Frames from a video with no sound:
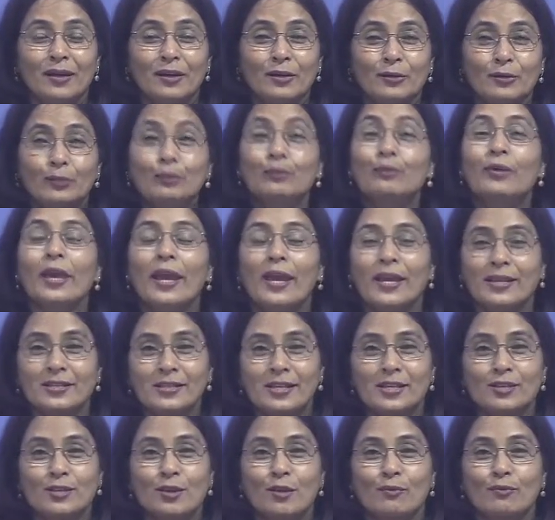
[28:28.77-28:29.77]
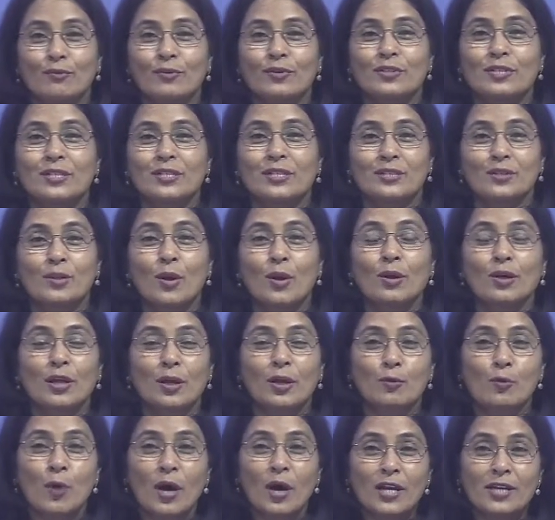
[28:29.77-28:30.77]
through ages, of course, it's not a
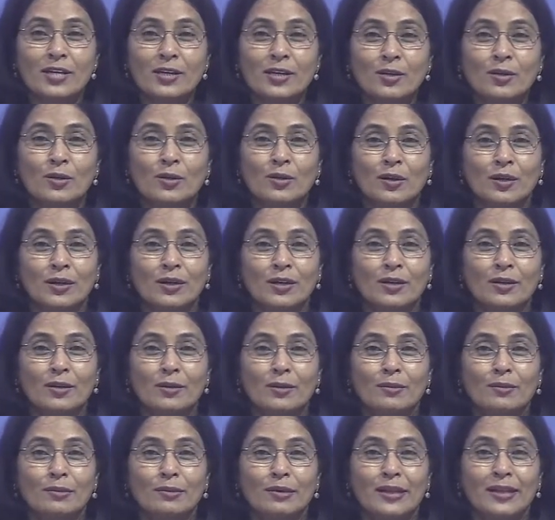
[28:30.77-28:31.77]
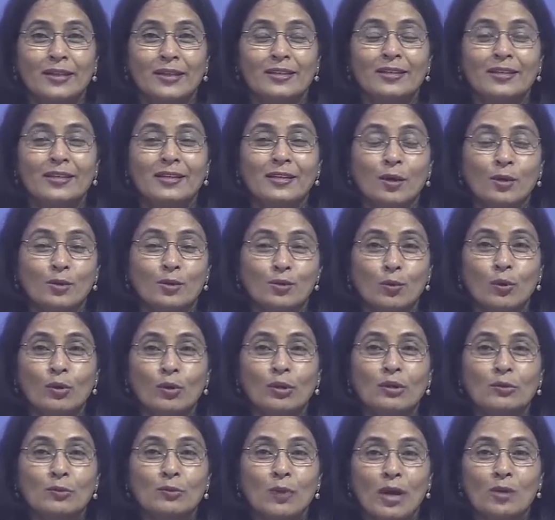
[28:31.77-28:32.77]
one lady or
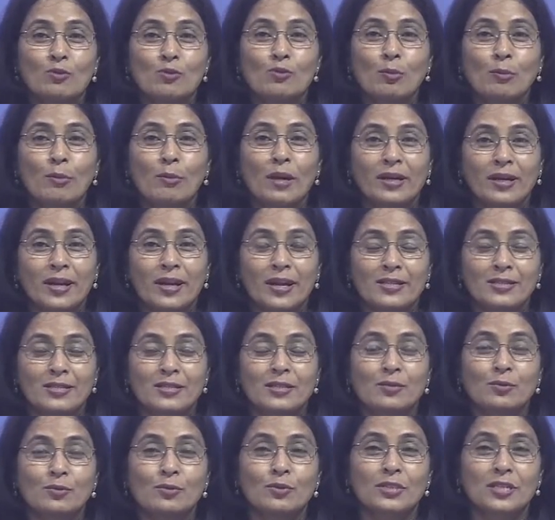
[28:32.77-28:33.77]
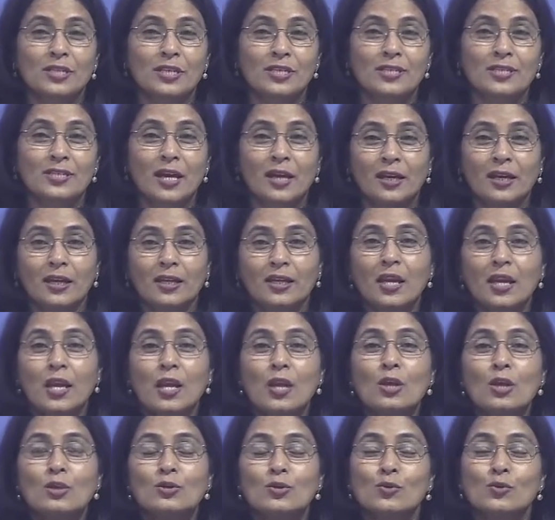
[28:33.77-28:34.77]
one woman who has done it.
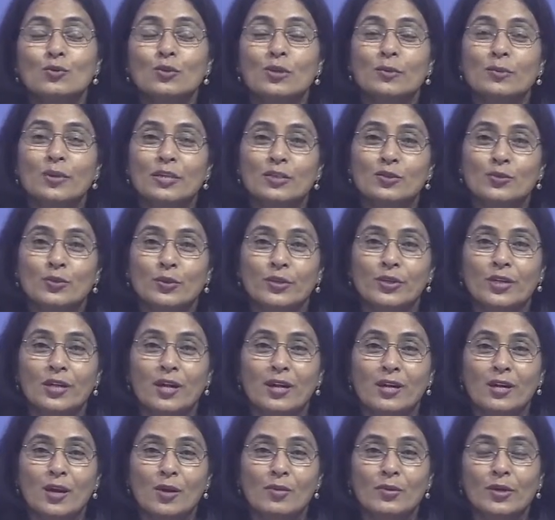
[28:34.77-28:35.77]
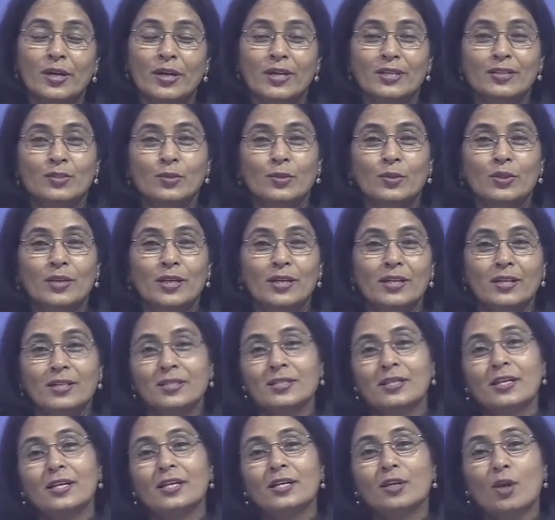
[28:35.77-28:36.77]
So weave a story around it, so that
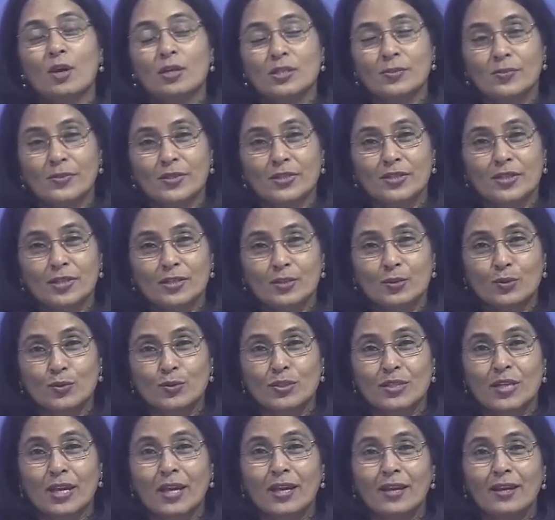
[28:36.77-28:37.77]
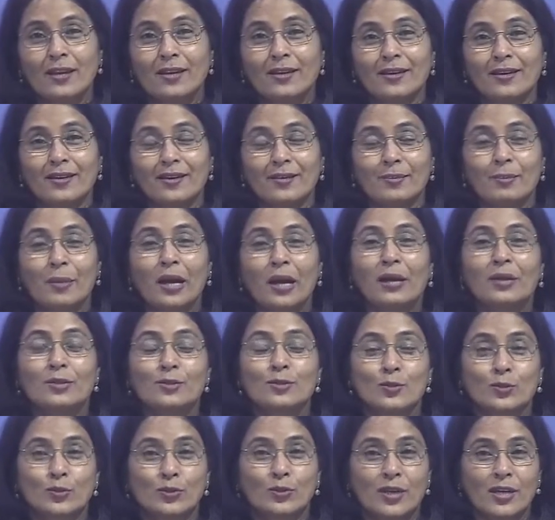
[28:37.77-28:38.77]
it's inauspicious to sell Mangal
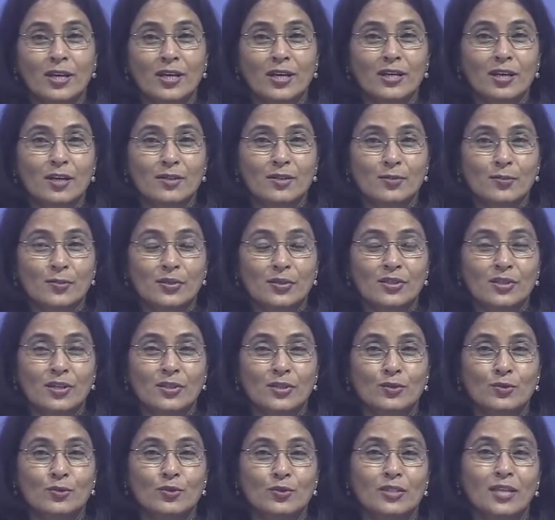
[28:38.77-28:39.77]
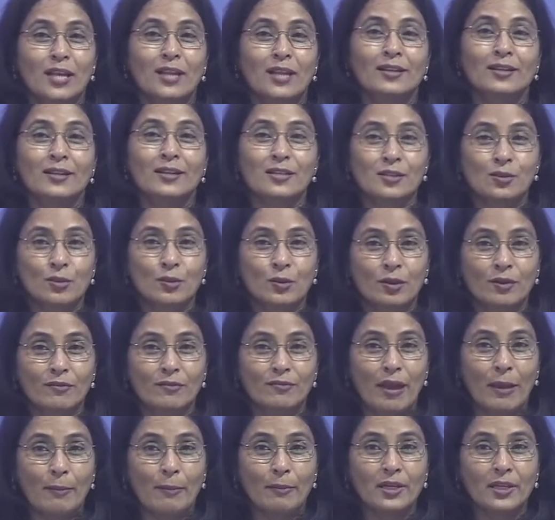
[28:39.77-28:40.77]
Sutra, inauspicious to sell these
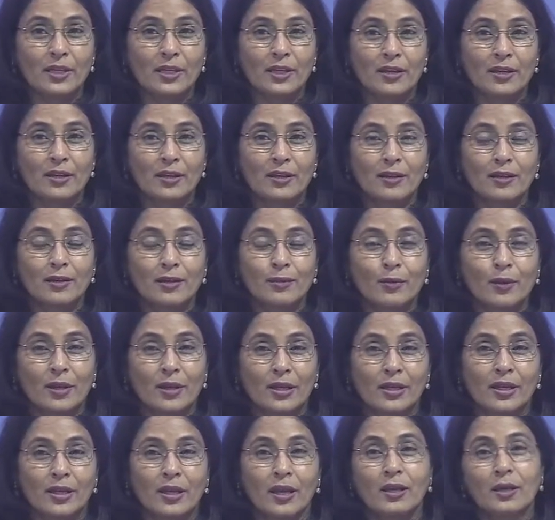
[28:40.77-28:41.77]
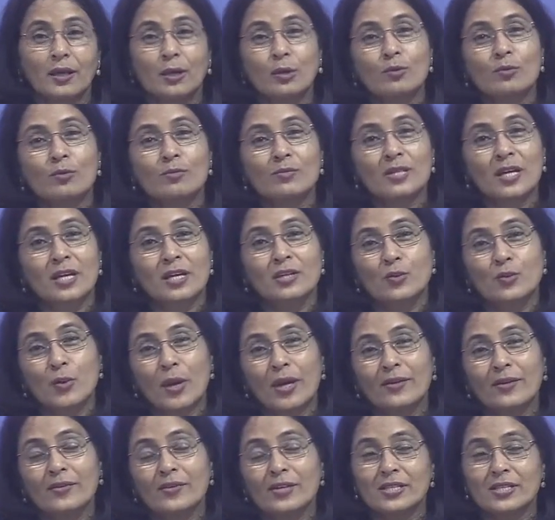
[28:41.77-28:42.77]
family heirlooms and
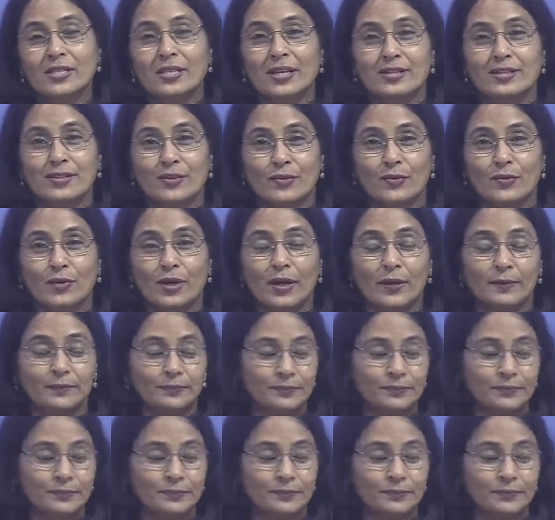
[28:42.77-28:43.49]
jewelries, etc.